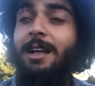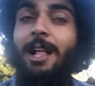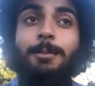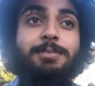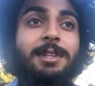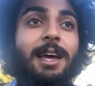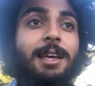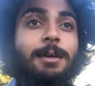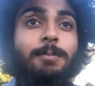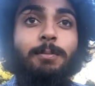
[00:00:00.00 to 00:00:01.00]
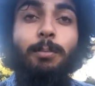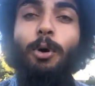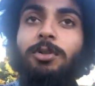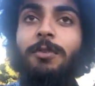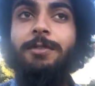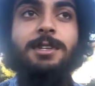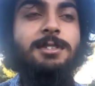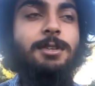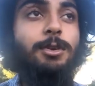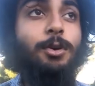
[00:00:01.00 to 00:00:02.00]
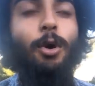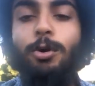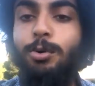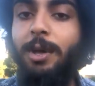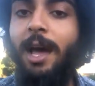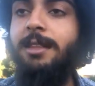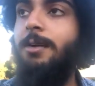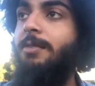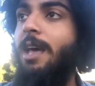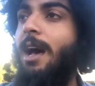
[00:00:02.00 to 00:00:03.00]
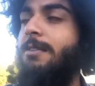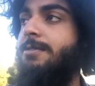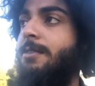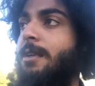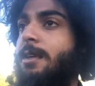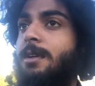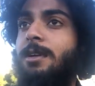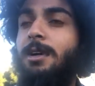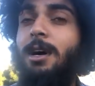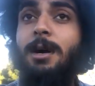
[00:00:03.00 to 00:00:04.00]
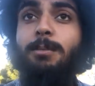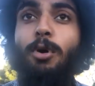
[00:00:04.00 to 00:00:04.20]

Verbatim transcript: helped like both of us grow together. We have uh,